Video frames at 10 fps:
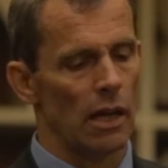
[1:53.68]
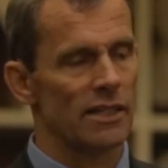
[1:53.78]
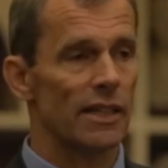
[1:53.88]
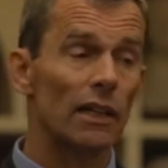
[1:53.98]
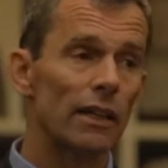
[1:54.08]

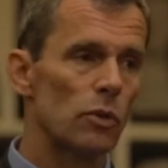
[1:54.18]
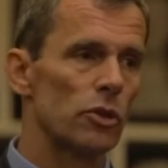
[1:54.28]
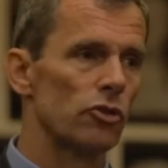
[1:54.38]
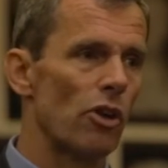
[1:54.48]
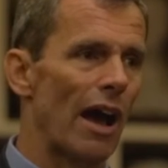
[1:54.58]
And secondly, there
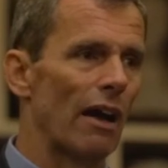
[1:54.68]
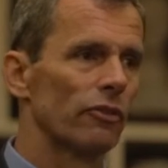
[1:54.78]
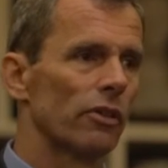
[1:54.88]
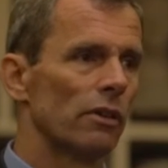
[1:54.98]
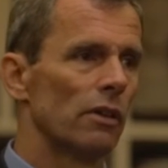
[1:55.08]
was a
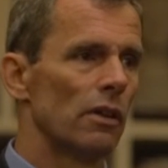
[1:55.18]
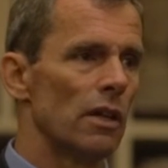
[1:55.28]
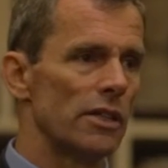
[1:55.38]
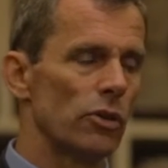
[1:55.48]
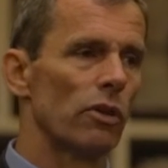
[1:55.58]
draft,
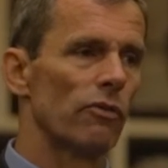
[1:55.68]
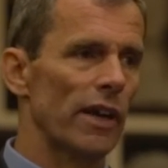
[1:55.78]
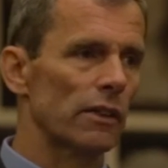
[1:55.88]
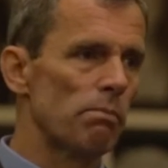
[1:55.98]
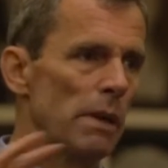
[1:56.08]
and so it
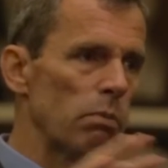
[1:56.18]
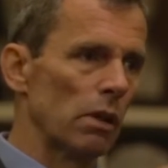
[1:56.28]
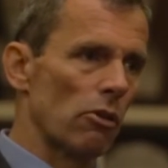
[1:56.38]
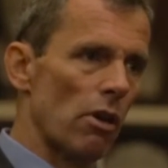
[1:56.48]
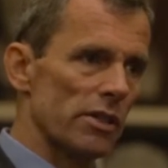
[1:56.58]
affected
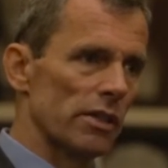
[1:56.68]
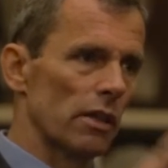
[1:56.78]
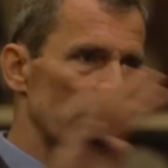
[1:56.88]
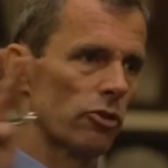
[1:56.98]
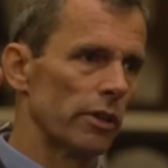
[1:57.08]
people across the
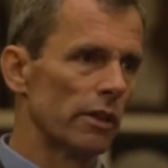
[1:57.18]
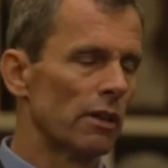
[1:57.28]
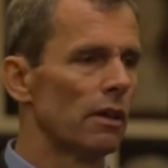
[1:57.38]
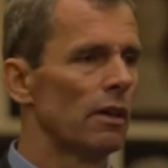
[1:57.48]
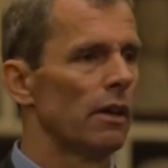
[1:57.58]
country.
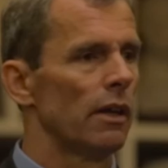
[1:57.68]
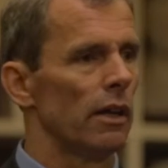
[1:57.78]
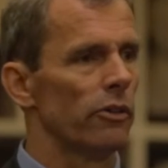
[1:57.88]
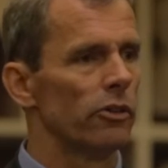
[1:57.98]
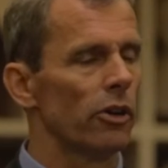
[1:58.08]

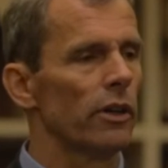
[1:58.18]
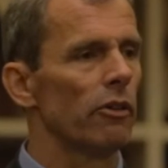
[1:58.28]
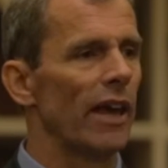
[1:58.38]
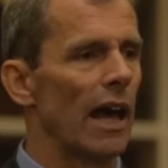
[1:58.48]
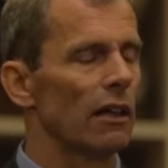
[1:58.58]
It's a
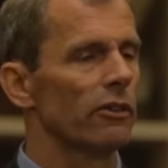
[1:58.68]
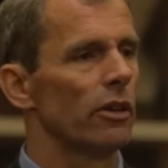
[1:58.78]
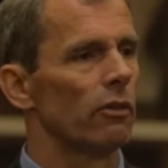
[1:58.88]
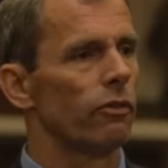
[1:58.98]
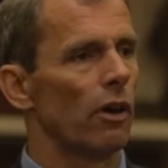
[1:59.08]
dirty
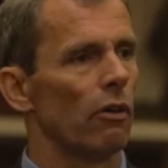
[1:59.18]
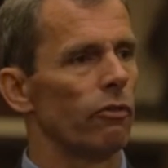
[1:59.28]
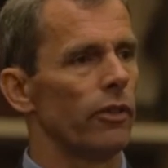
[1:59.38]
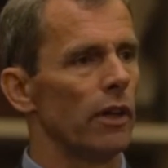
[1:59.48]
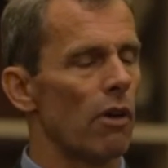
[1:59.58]
reality
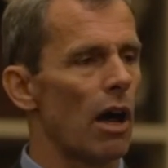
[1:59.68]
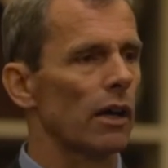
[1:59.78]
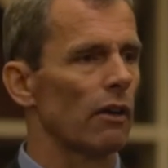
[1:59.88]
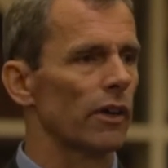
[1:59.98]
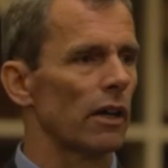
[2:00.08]
of the
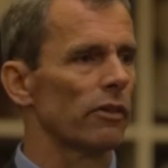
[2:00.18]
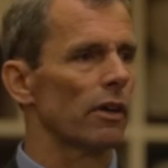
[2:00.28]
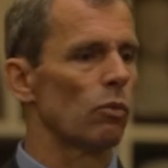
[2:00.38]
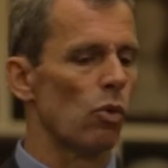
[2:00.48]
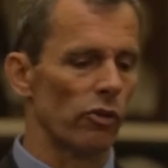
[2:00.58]

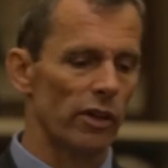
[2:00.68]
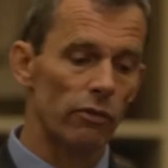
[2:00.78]
Iraq-Afghanistan wars.